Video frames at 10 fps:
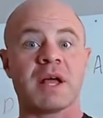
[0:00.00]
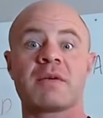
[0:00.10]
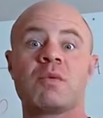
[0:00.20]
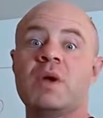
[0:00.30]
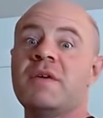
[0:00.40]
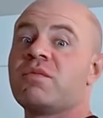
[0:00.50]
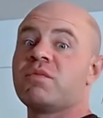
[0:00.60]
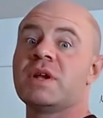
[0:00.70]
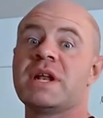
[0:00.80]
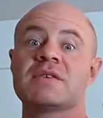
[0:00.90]
Like we've
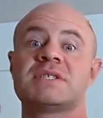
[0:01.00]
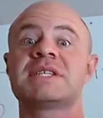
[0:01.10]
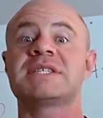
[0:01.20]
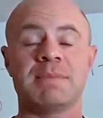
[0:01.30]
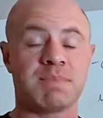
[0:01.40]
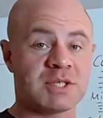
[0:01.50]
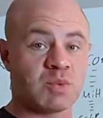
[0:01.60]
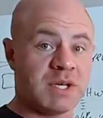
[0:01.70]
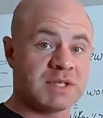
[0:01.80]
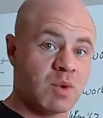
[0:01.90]
written out 16
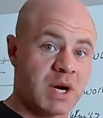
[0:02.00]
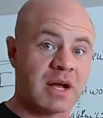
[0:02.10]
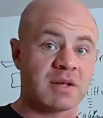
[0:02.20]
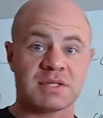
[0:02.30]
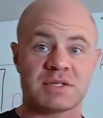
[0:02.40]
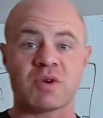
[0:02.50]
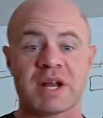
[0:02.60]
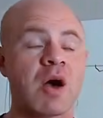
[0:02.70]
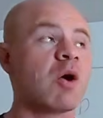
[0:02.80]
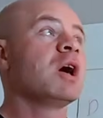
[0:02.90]
plus weeks of workouts
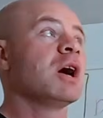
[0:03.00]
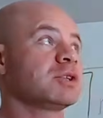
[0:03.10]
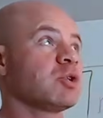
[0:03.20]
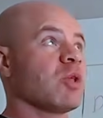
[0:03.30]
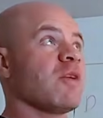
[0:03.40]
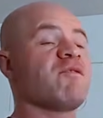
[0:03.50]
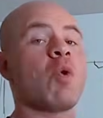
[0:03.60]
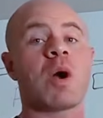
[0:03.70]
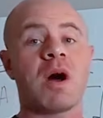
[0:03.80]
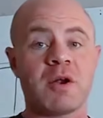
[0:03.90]
straight out, a total of
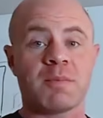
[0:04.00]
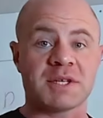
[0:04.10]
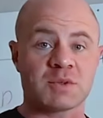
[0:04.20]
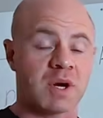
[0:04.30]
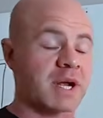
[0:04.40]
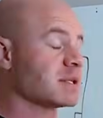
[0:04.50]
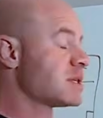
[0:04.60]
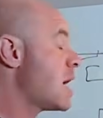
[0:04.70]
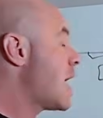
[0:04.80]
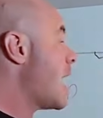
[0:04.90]
400 plus workouts,